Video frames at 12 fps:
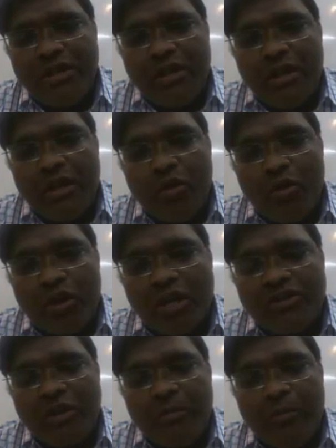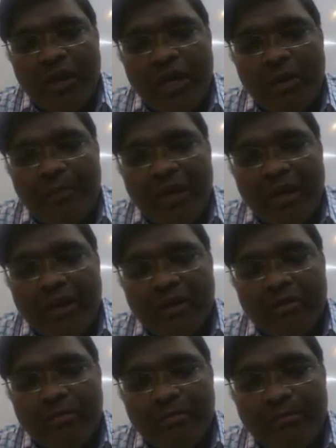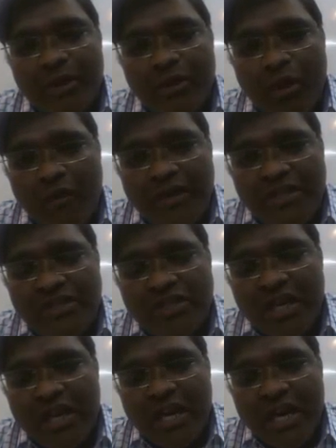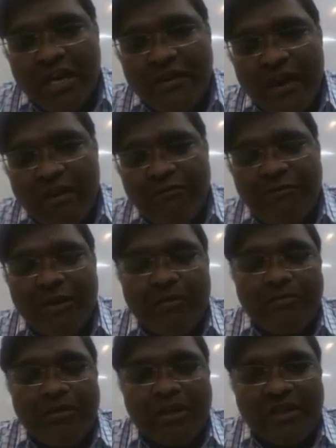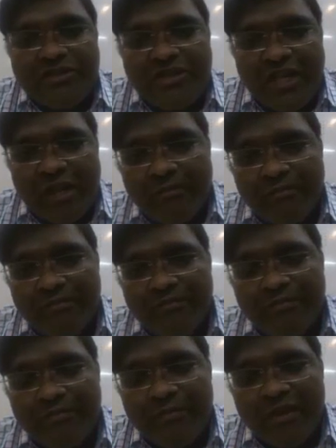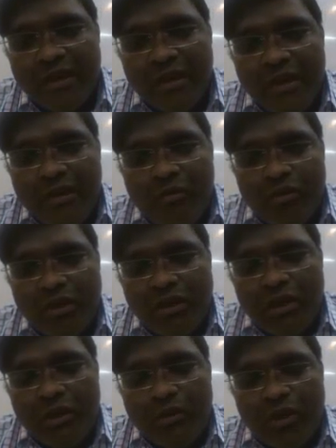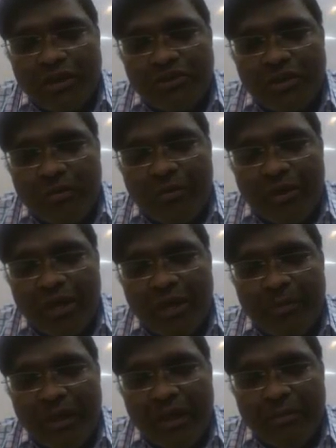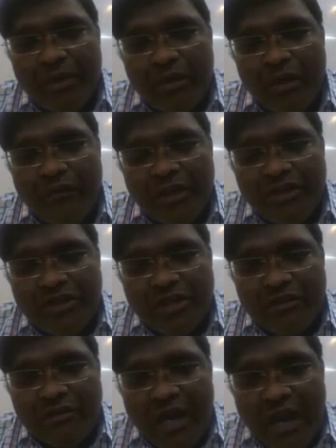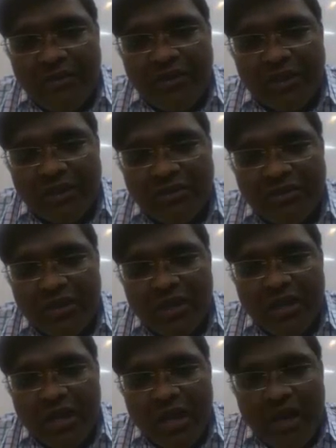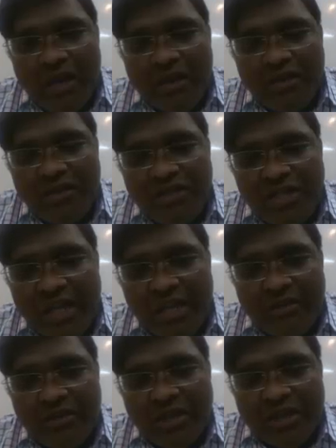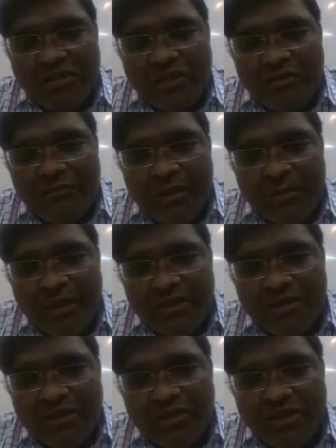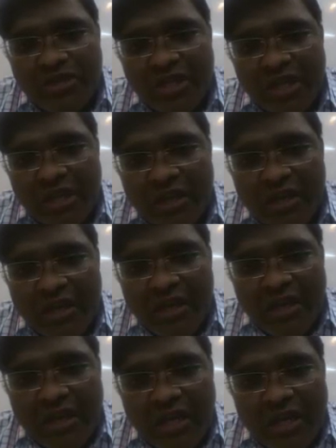Now if I ask you a very simple question, what is the locus of point P below which you have a film of thickness T? What is the locus of point P below which you have the thickness